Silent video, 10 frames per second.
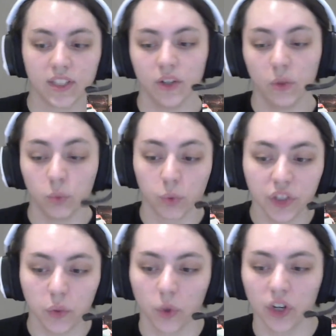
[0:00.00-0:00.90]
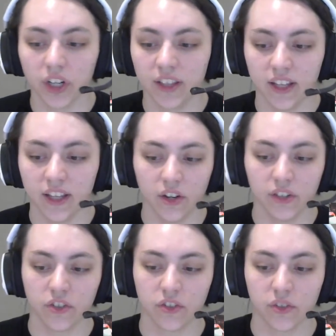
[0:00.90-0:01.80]
really worried that,
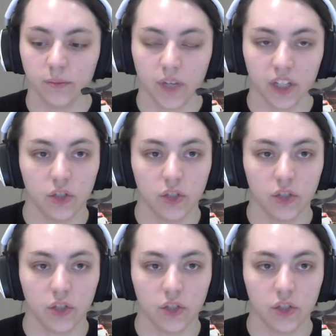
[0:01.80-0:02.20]
it's just a